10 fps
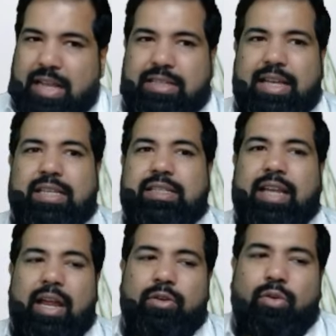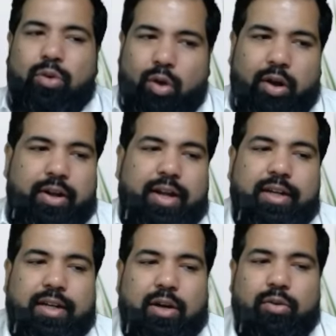Next, guys, can you not
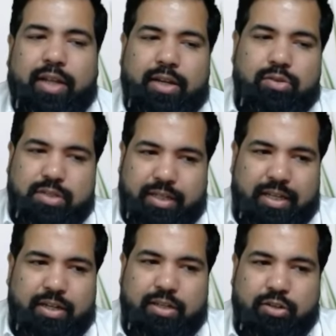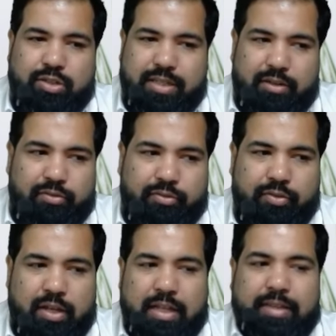rent it out? Can you stay in it yourself?
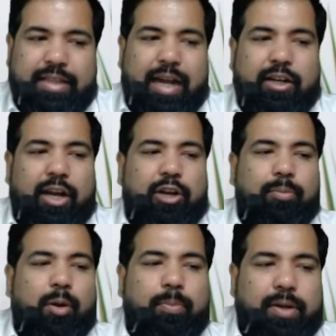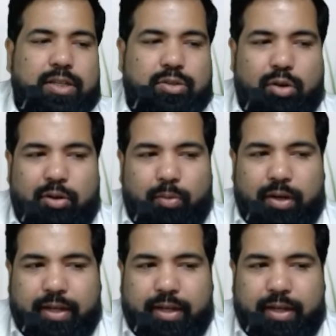That kind of property is called